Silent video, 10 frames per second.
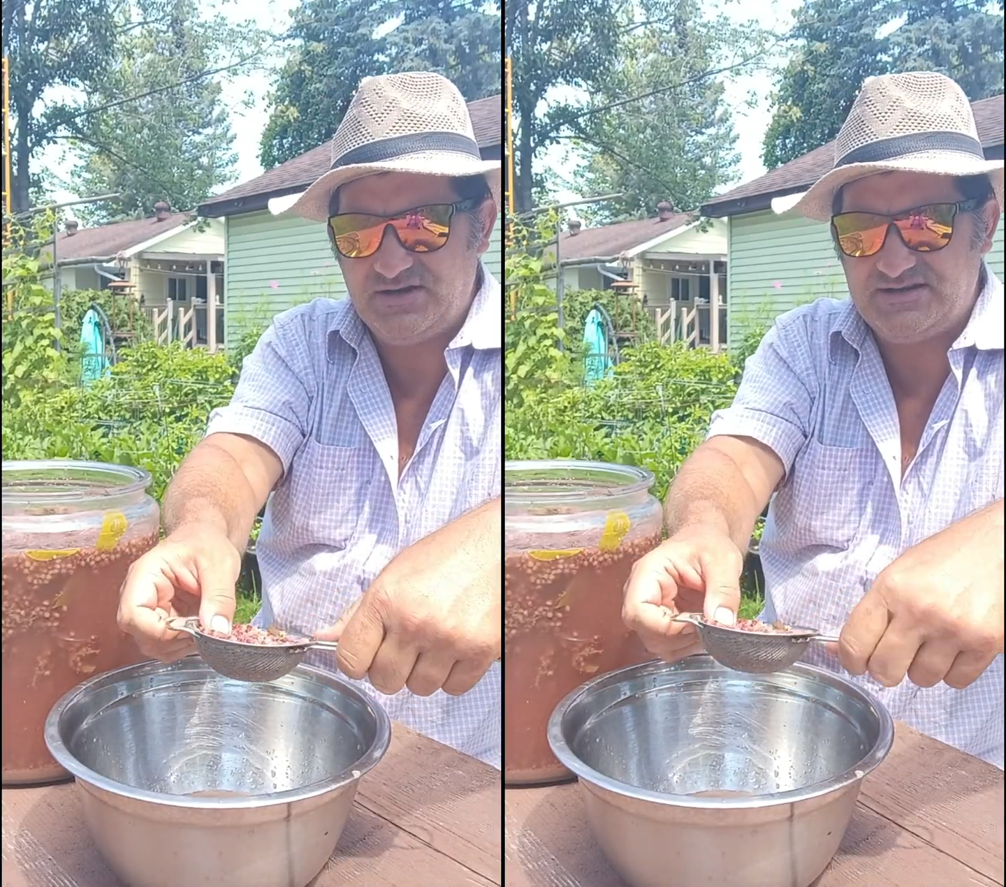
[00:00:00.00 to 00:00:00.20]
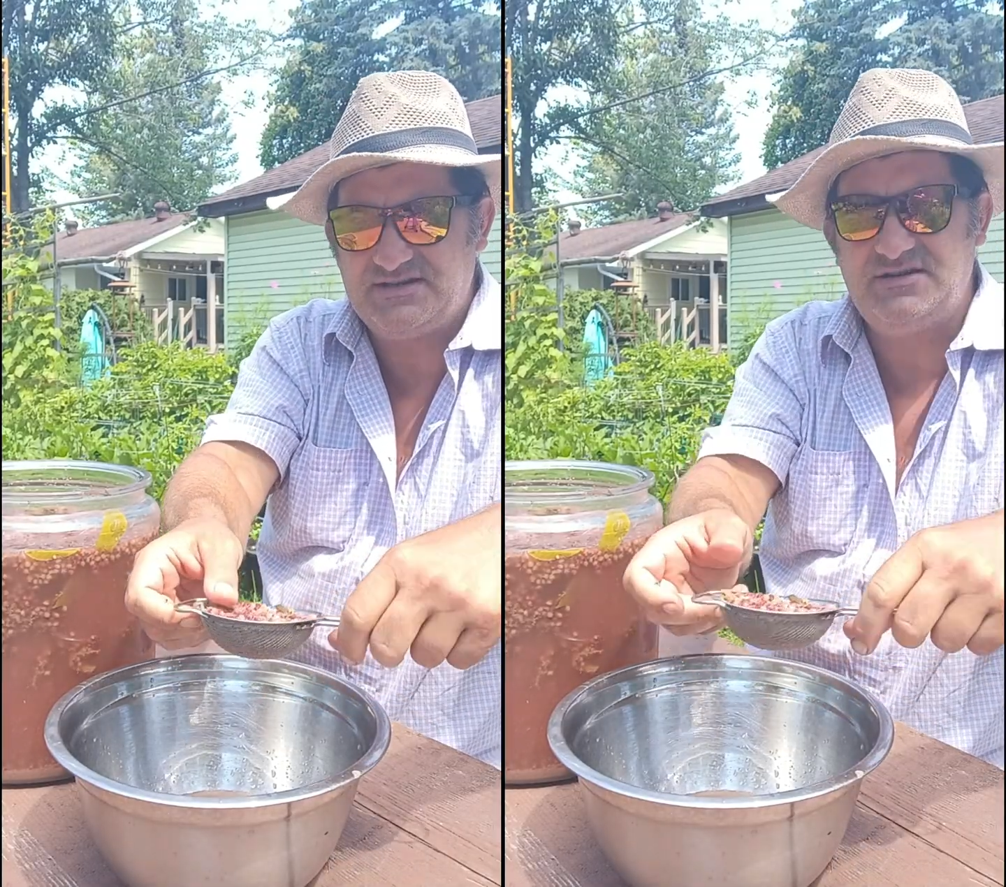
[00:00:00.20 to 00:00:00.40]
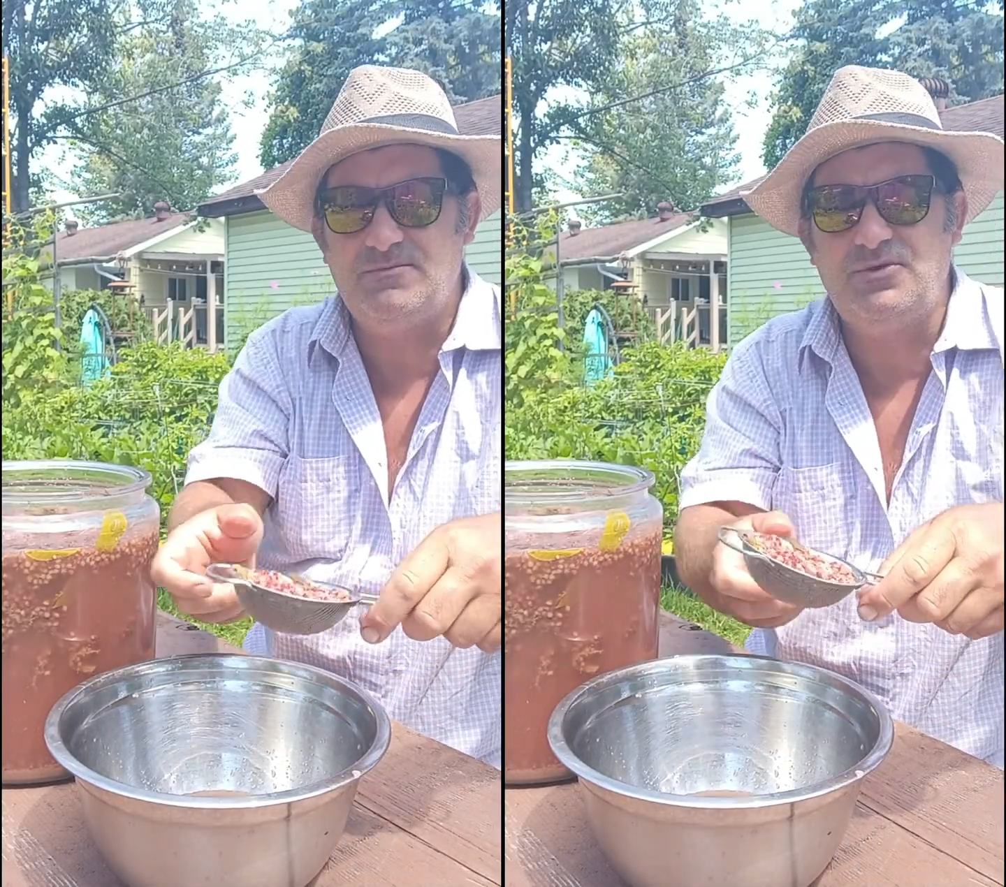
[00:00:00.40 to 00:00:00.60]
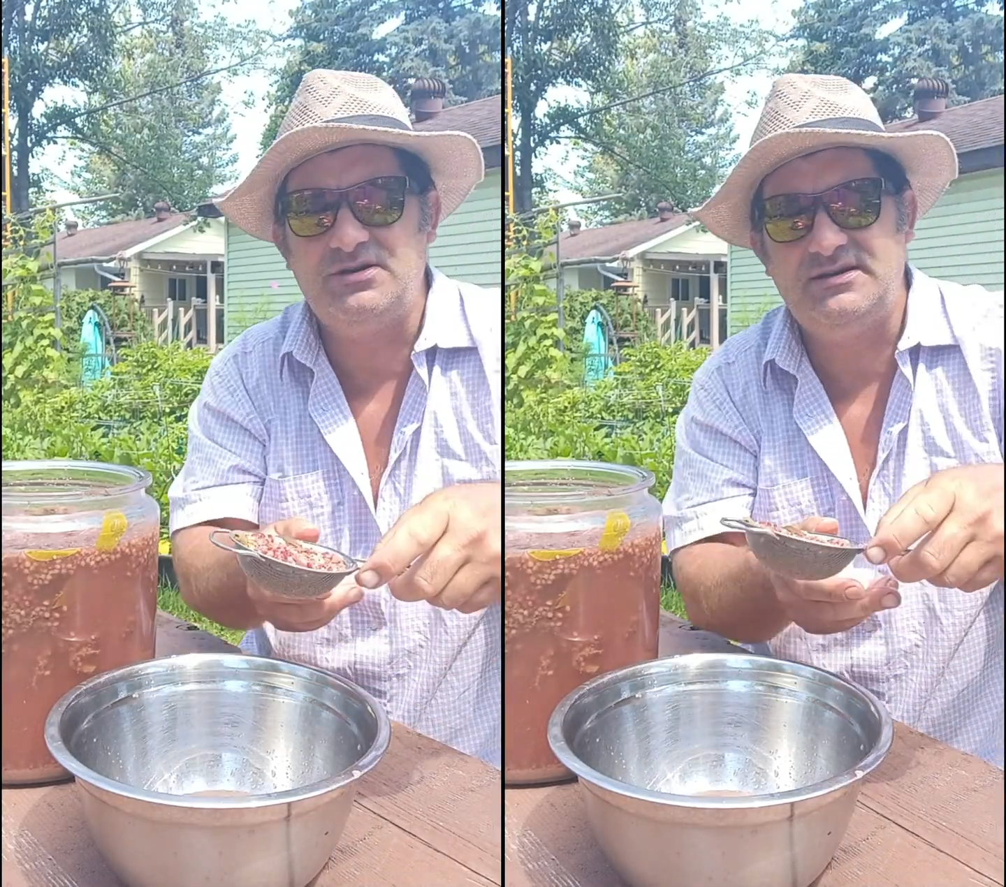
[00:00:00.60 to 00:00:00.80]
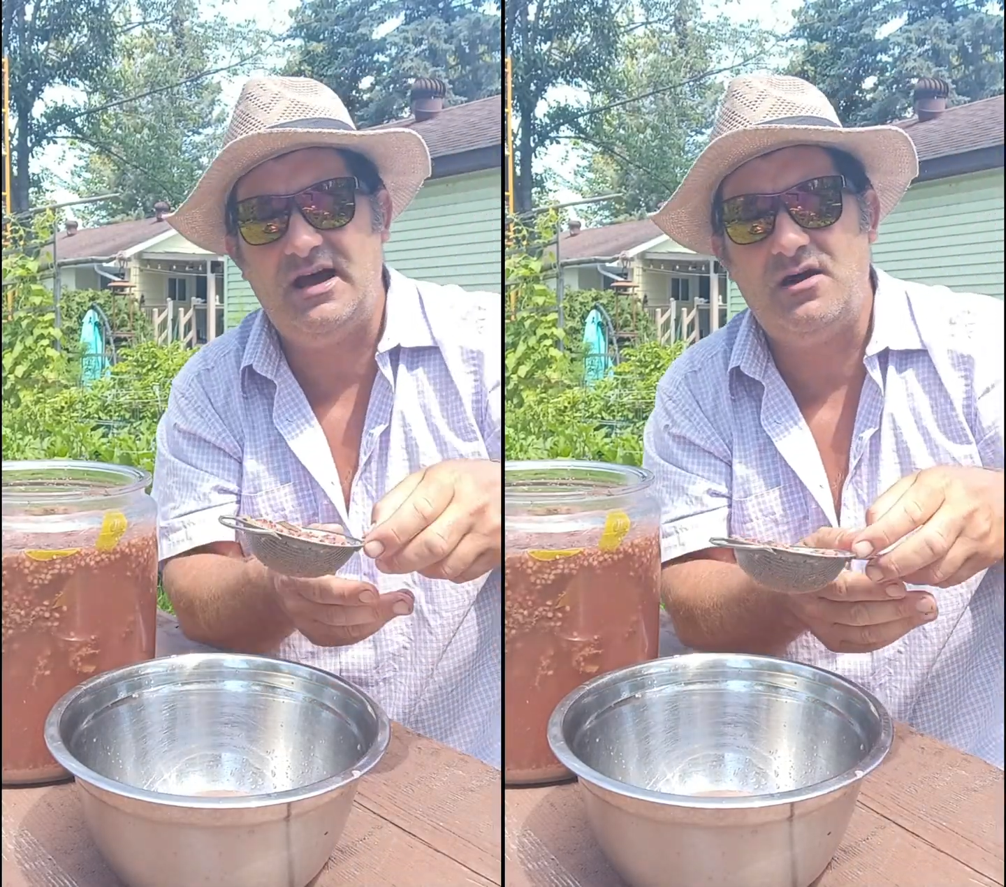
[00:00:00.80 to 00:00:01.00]
could simmer
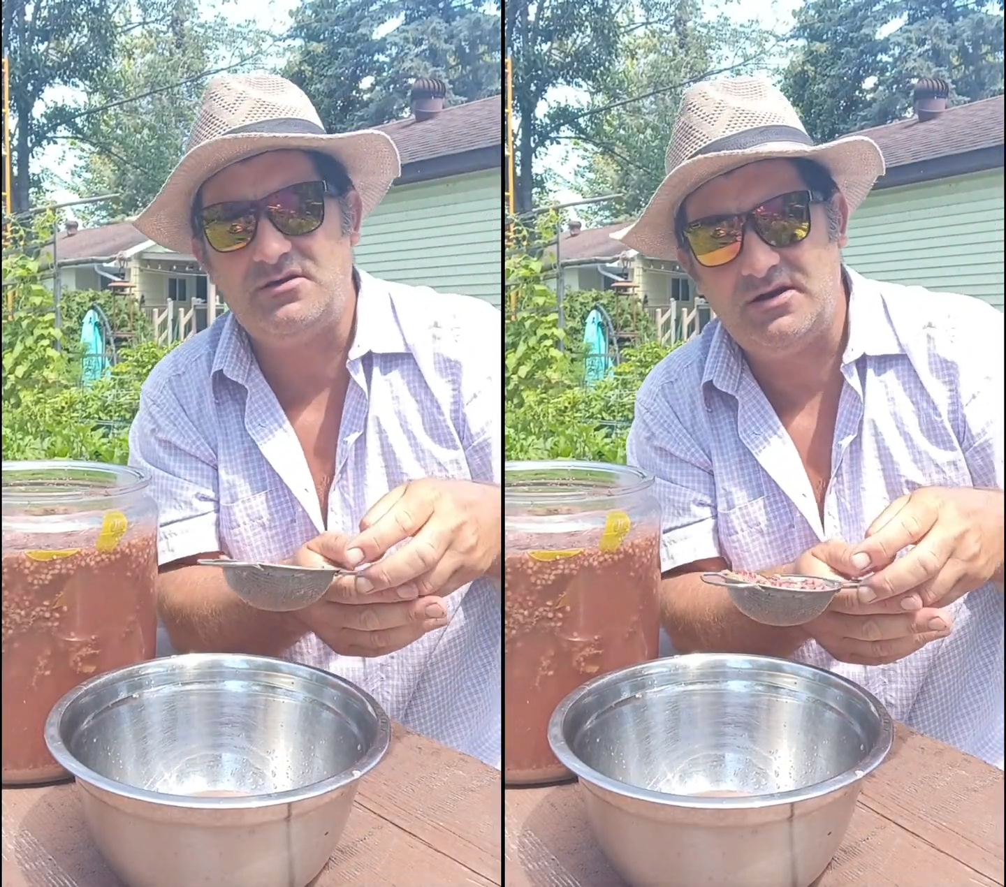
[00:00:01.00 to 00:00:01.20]
it down,